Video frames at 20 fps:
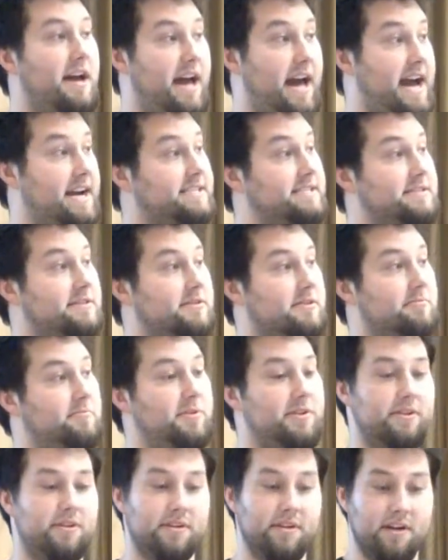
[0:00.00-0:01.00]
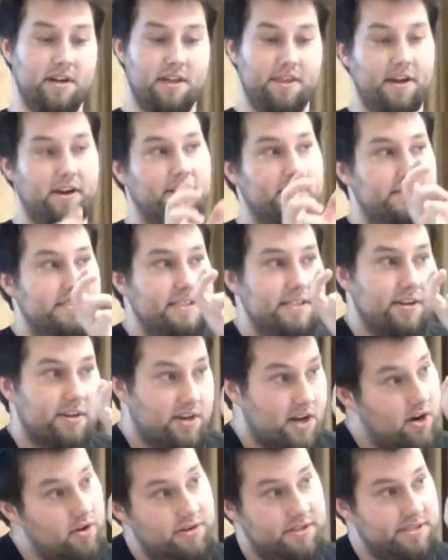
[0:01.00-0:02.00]
access to their computer, they're going to see their
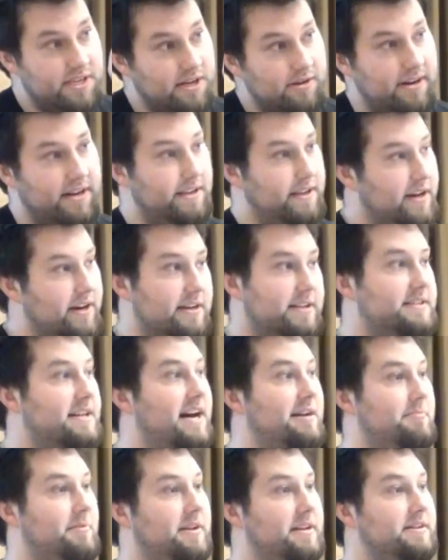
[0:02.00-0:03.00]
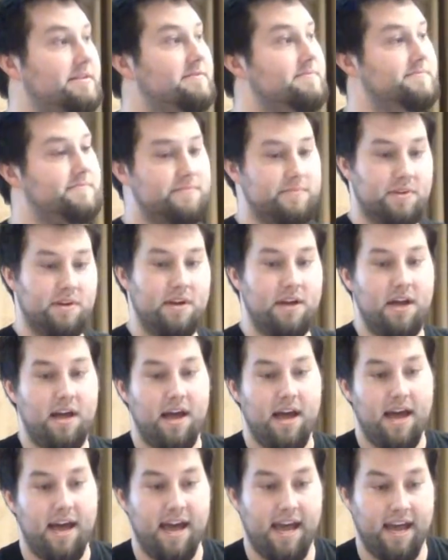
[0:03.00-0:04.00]
code is generated. They're going to type it in
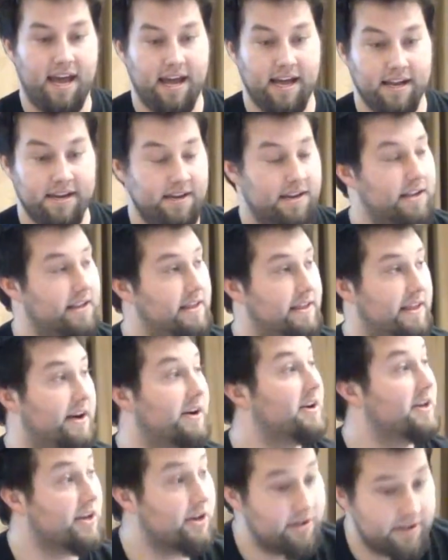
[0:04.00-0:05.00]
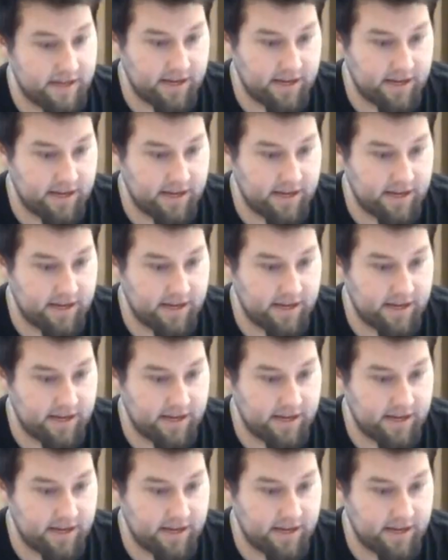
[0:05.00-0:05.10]
and they're going to go to